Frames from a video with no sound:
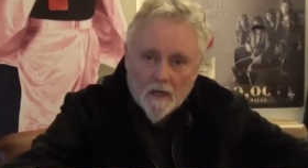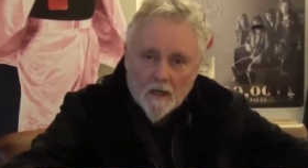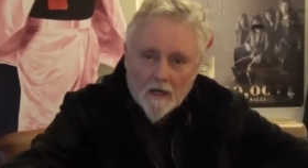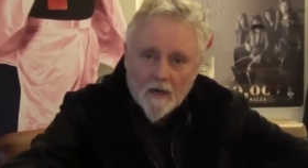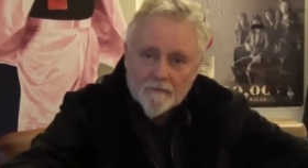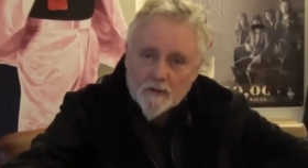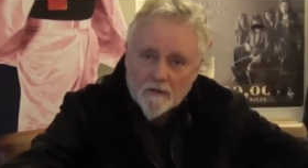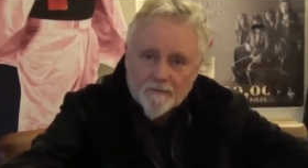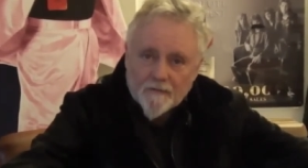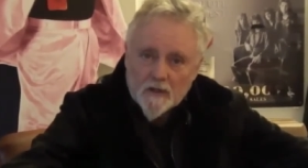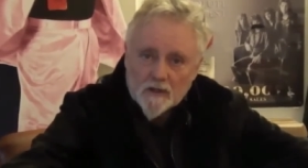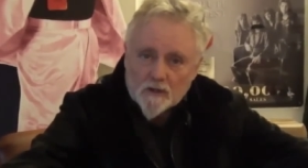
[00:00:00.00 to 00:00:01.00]
Uh, after the
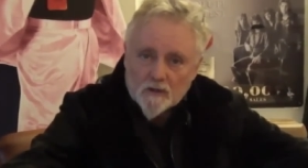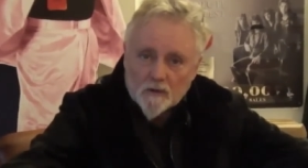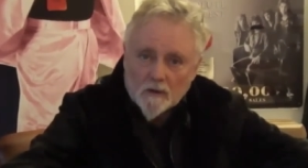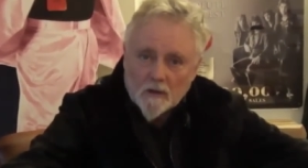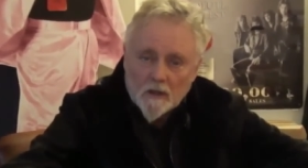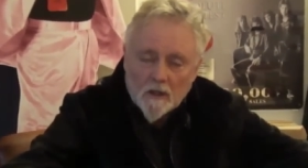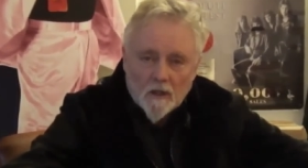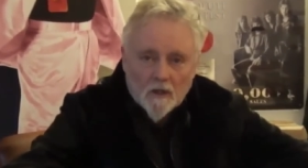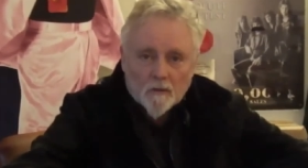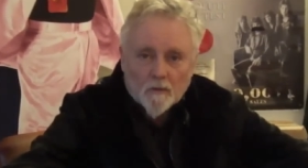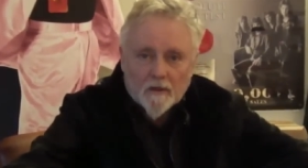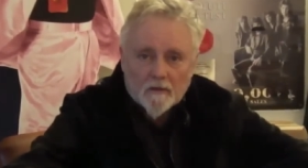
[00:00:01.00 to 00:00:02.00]
first tour,
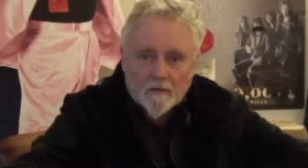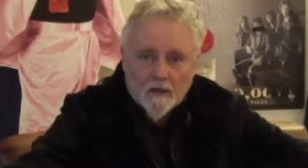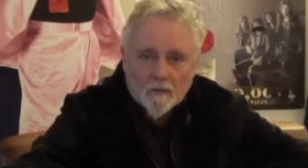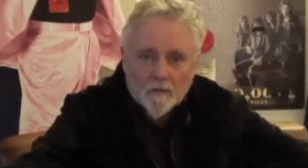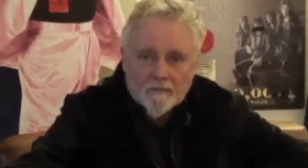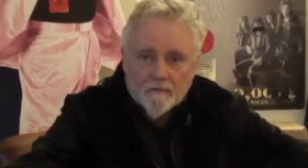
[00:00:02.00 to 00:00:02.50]
we have uh,